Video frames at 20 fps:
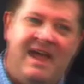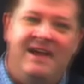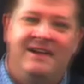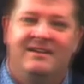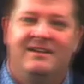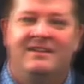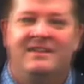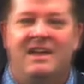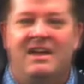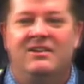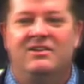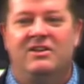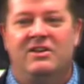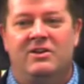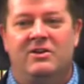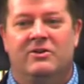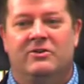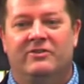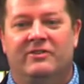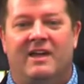8 to 10
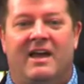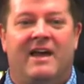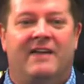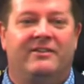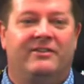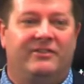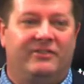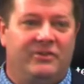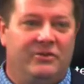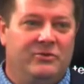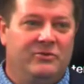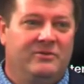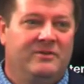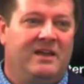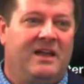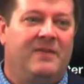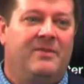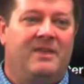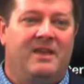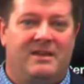years as a
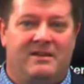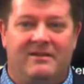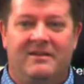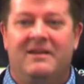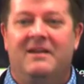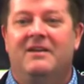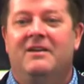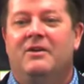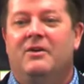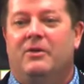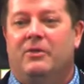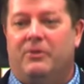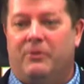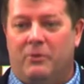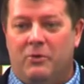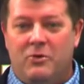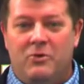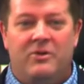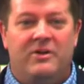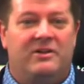student and then
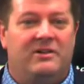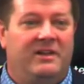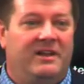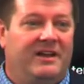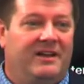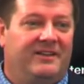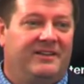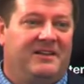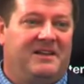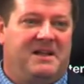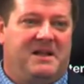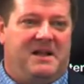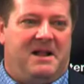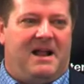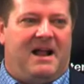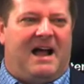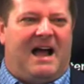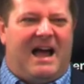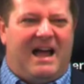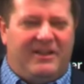through the clinics,
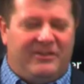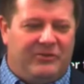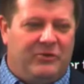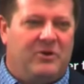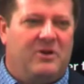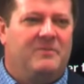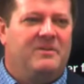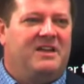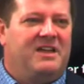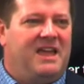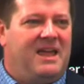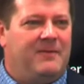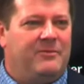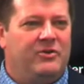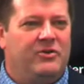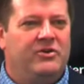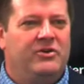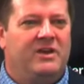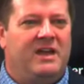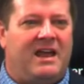I sort of
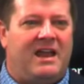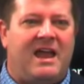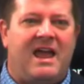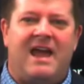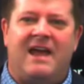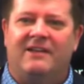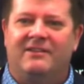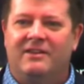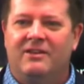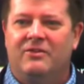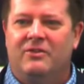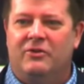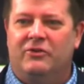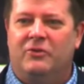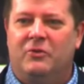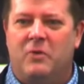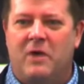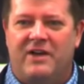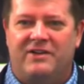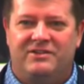became good at asking
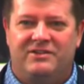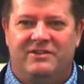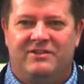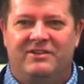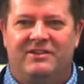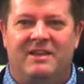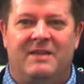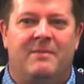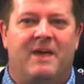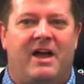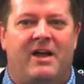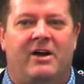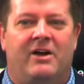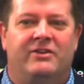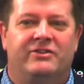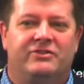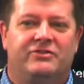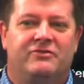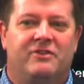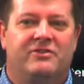those questions in my
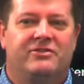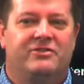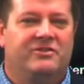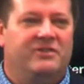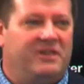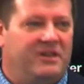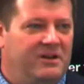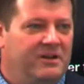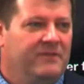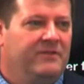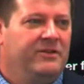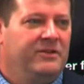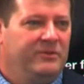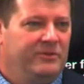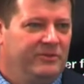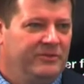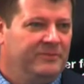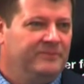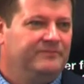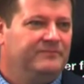unstructured
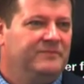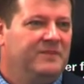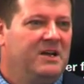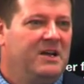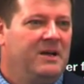interviews